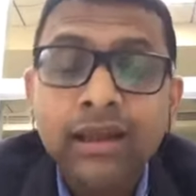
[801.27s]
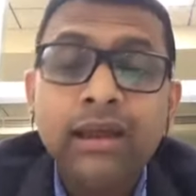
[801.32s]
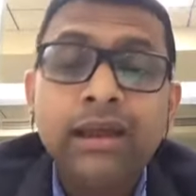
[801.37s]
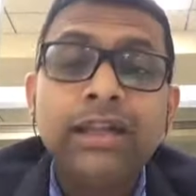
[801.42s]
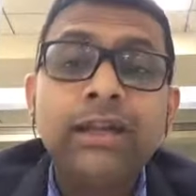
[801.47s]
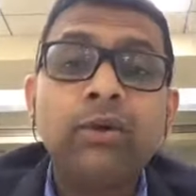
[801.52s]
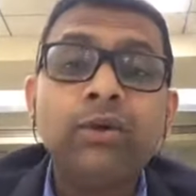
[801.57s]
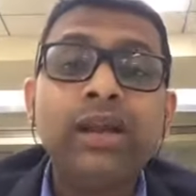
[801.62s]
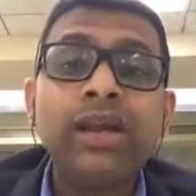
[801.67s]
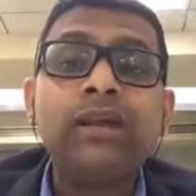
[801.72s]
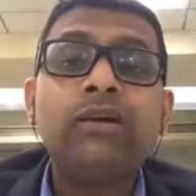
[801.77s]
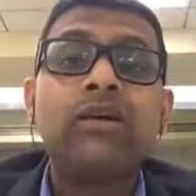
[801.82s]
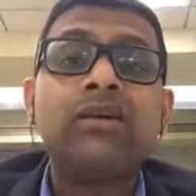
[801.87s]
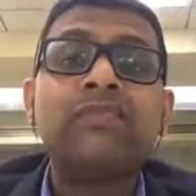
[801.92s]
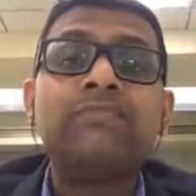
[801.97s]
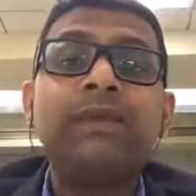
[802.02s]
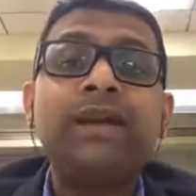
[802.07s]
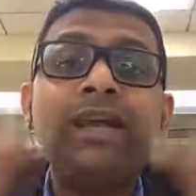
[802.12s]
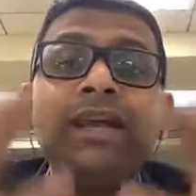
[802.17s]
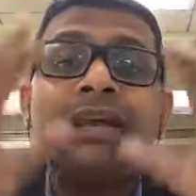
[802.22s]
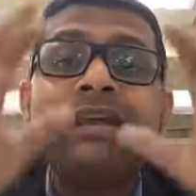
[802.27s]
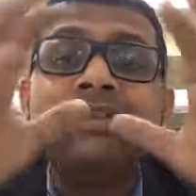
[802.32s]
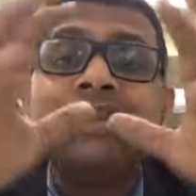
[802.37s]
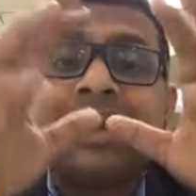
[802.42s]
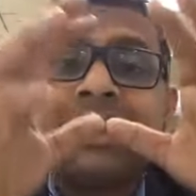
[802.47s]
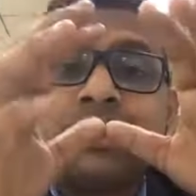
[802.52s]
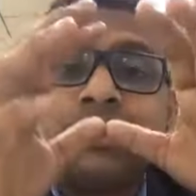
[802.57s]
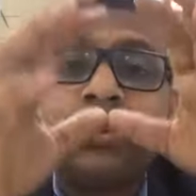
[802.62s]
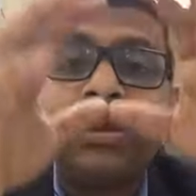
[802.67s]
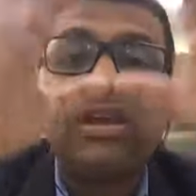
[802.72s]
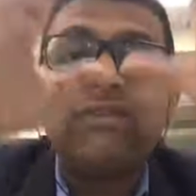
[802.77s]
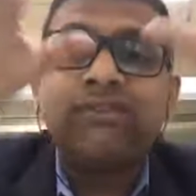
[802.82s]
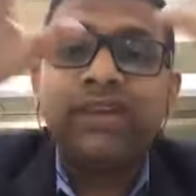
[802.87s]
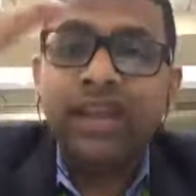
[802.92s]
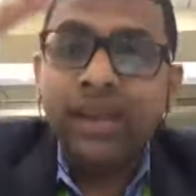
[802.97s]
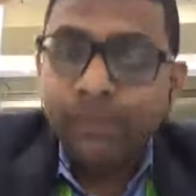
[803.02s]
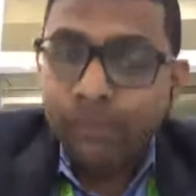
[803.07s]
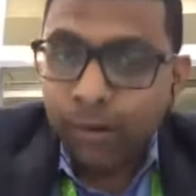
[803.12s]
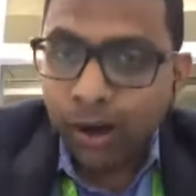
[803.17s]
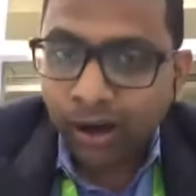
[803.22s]
Nutri-cosmetic is actually a
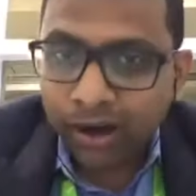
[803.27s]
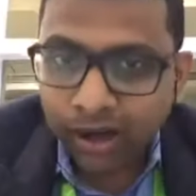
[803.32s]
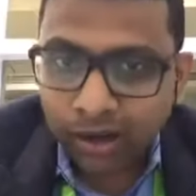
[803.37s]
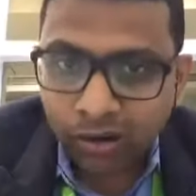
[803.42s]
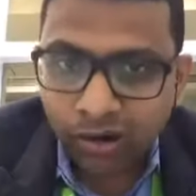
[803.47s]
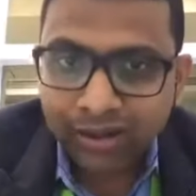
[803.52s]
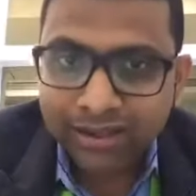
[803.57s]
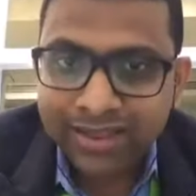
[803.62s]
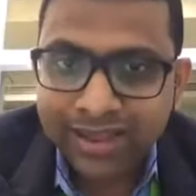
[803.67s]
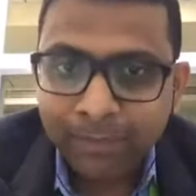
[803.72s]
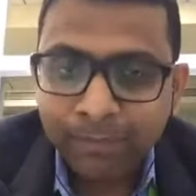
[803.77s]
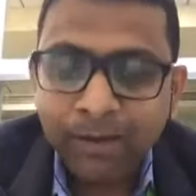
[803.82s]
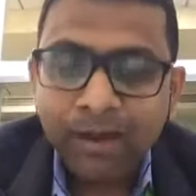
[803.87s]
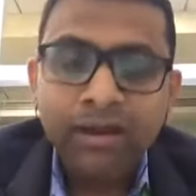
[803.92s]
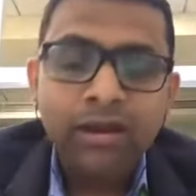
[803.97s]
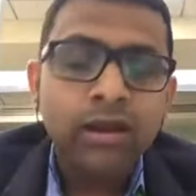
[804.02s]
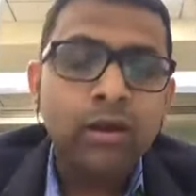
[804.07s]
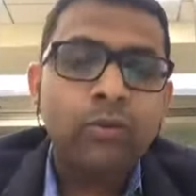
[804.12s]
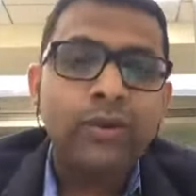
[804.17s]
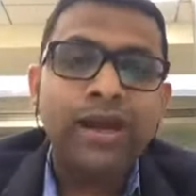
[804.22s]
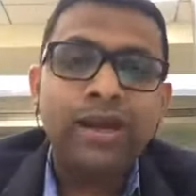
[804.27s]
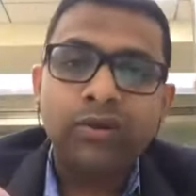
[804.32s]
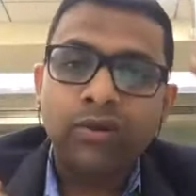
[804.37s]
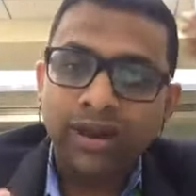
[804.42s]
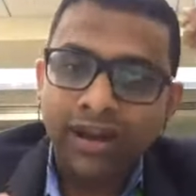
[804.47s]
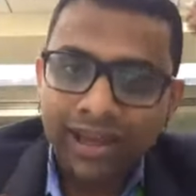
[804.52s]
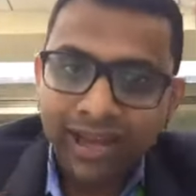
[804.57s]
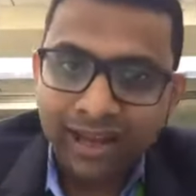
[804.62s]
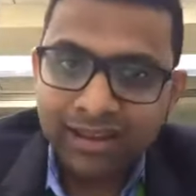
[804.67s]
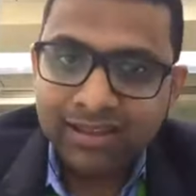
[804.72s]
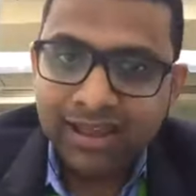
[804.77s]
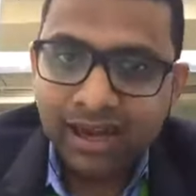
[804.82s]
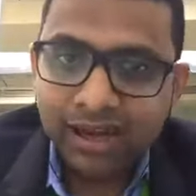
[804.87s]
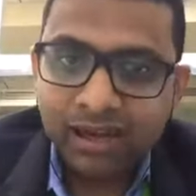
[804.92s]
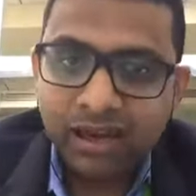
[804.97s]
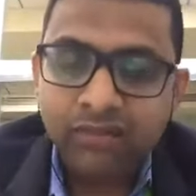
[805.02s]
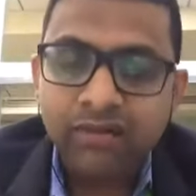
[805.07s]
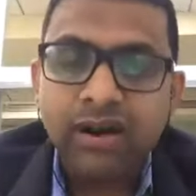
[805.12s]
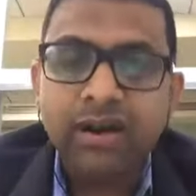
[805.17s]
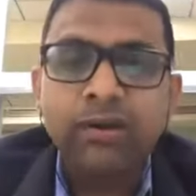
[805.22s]
very broader concept where your hairs are
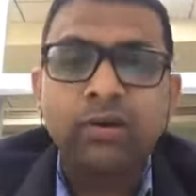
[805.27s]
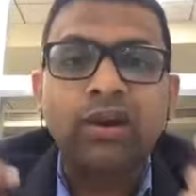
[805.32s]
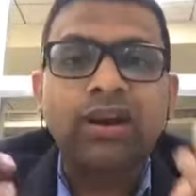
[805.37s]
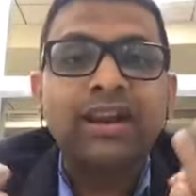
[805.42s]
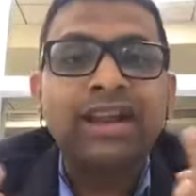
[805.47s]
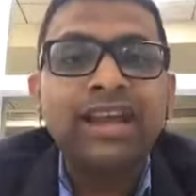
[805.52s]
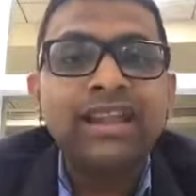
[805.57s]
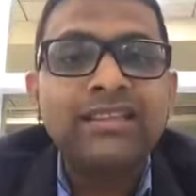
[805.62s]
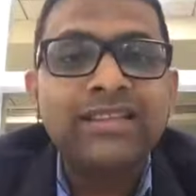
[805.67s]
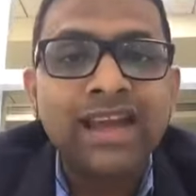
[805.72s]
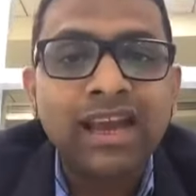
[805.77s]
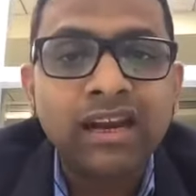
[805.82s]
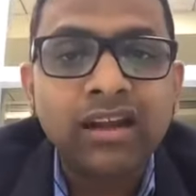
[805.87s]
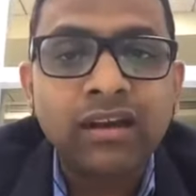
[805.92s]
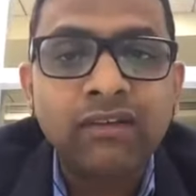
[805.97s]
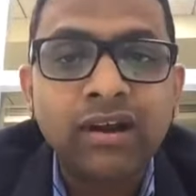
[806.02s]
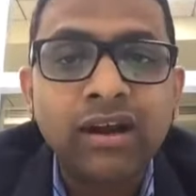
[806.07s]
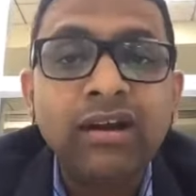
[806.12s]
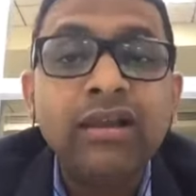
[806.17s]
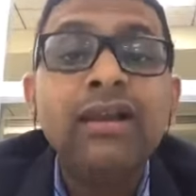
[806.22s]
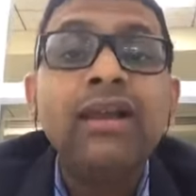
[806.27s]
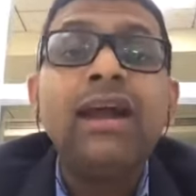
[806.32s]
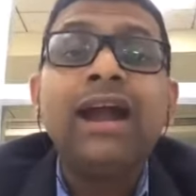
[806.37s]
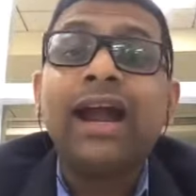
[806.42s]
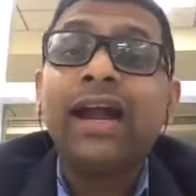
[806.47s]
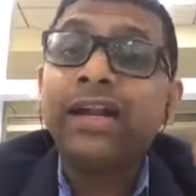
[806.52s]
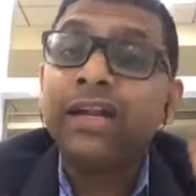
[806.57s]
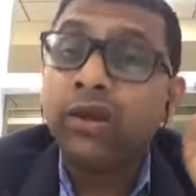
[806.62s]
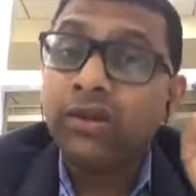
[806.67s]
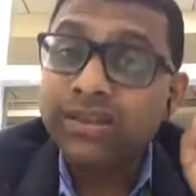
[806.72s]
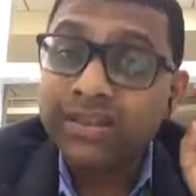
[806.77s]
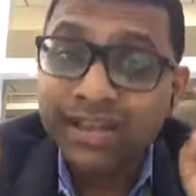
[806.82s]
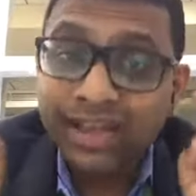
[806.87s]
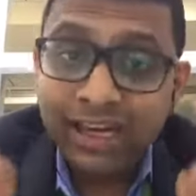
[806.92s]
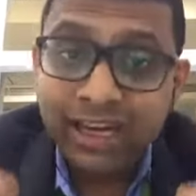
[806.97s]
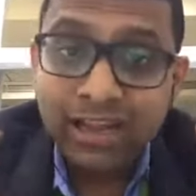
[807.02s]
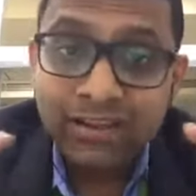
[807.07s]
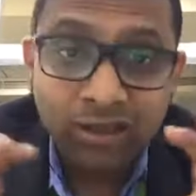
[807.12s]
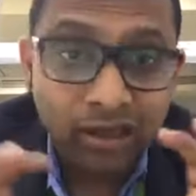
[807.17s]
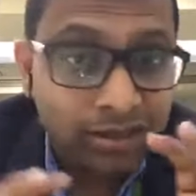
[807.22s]
covered, your nails are covered and your skin
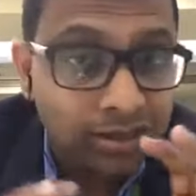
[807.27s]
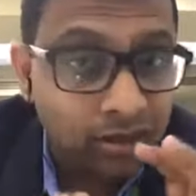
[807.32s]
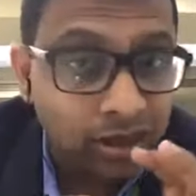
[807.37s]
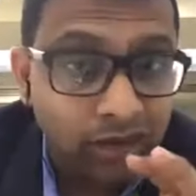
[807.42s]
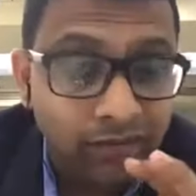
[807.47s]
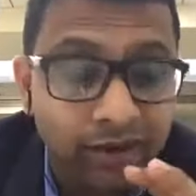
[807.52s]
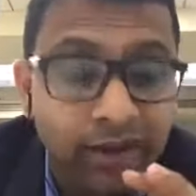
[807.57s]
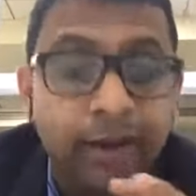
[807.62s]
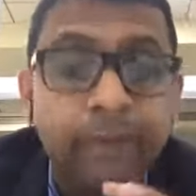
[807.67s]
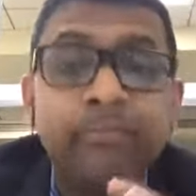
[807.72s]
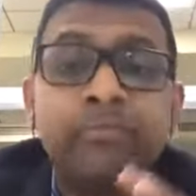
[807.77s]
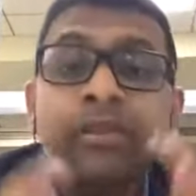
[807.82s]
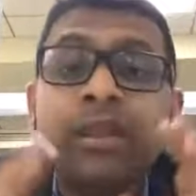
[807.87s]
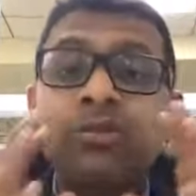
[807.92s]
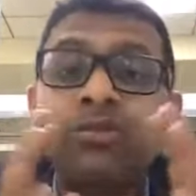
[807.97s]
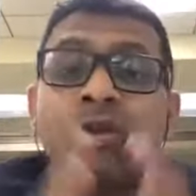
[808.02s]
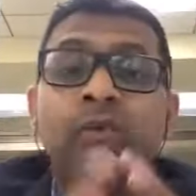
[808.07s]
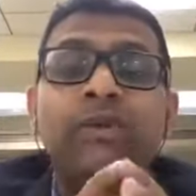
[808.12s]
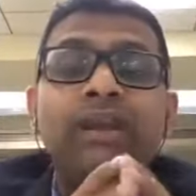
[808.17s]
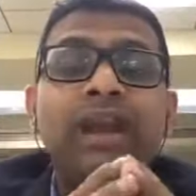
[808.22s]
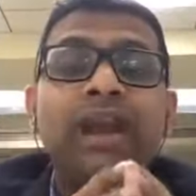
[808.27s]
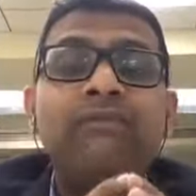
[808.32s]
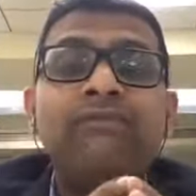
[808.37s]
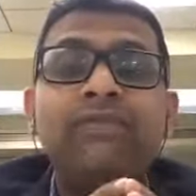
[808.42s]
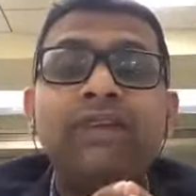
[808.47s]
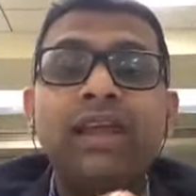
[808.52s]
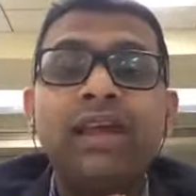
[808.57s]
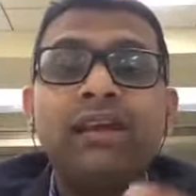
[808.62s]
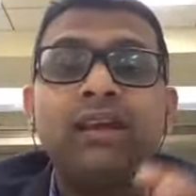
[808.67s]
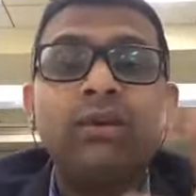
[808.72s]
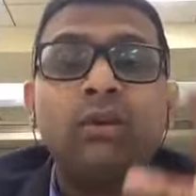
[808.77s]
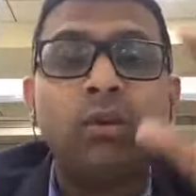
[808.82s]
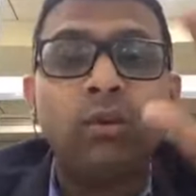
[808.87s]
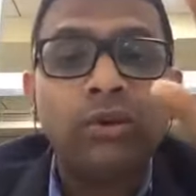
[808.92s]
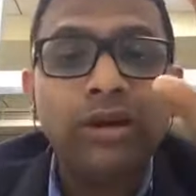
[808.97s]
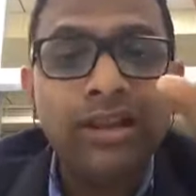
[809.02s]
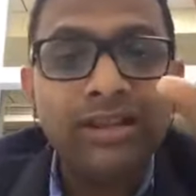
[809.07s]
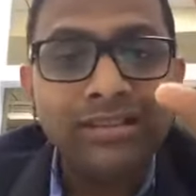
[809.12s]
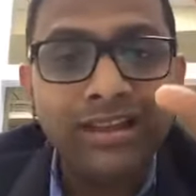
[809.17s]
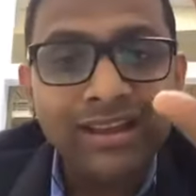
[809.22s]
is also covered. So we have taken
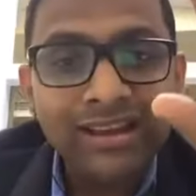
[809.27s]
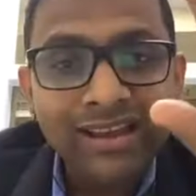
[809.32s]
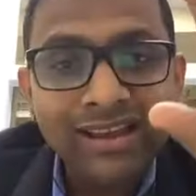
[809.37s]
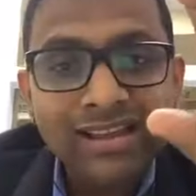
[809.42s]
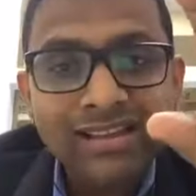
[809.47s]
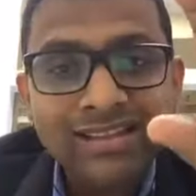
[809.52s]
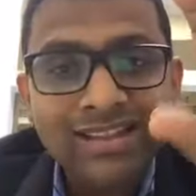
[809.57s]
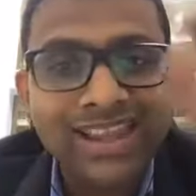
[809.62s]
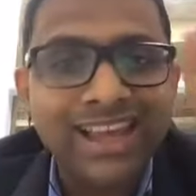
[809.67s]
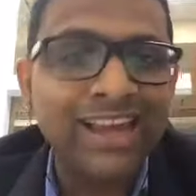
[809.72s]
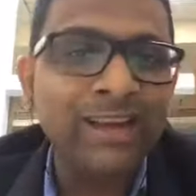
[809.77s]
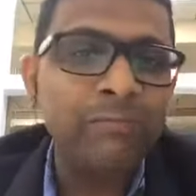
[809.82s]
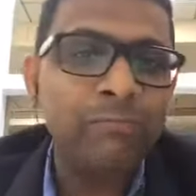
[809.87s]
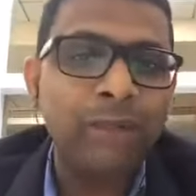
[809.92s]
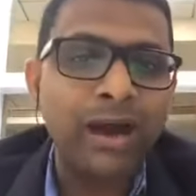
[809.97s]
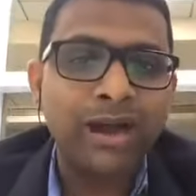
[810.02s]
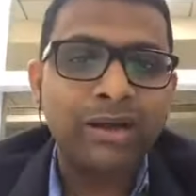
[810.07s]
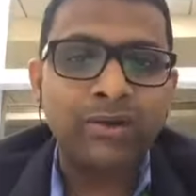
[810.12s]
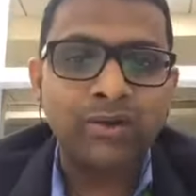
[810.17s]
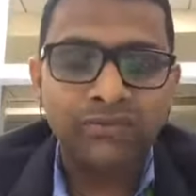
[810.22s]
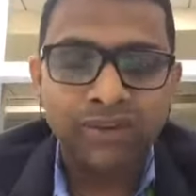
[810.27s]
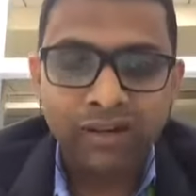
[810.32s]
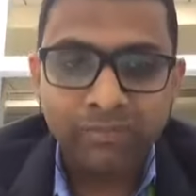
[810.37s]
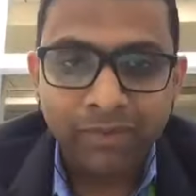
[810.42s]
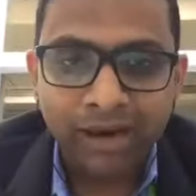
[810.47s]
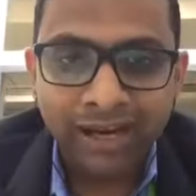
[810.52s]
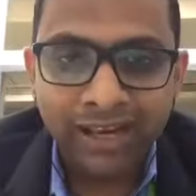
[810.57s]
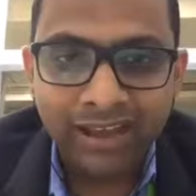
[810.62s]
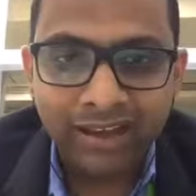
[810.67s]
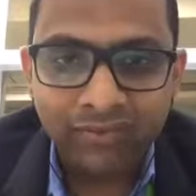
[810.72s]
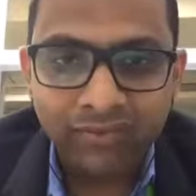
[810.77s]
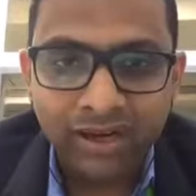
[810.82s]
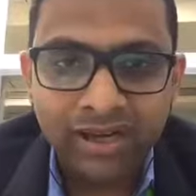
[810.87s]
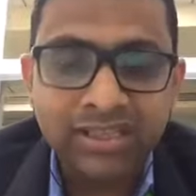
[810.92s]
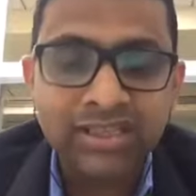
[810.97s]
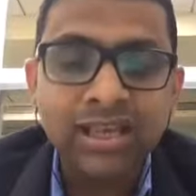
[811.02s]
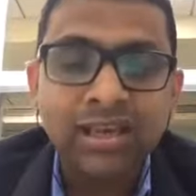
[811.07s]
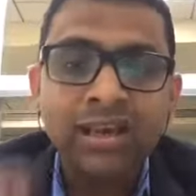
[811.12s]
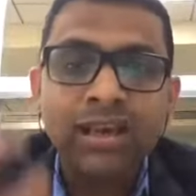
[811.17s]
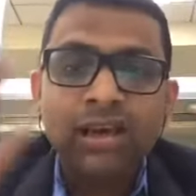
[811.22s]
only the skin part of it, my dear friends.